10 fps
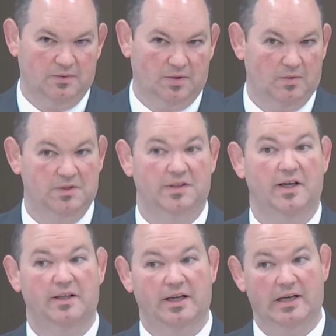Well, we're
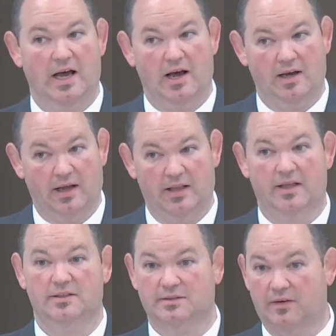saying they died and
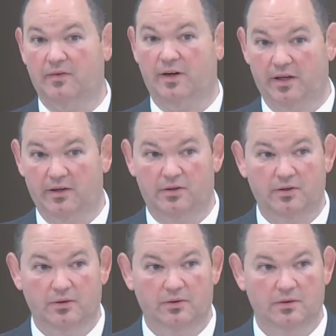they suffered at it
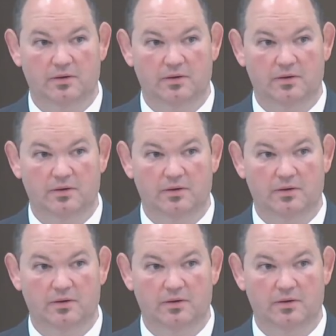too.